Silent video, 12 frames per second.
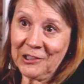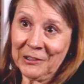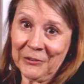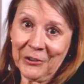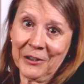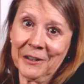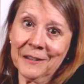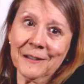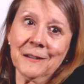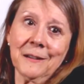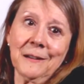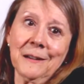lives
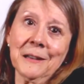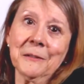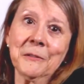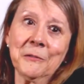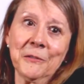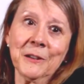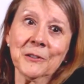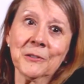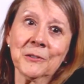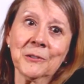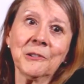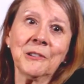on. I love the
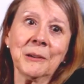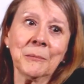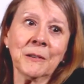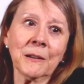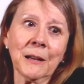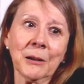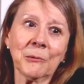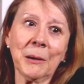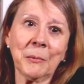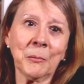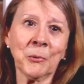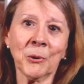founder, whose name is Alain
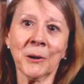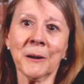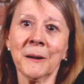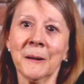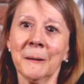Rappaport.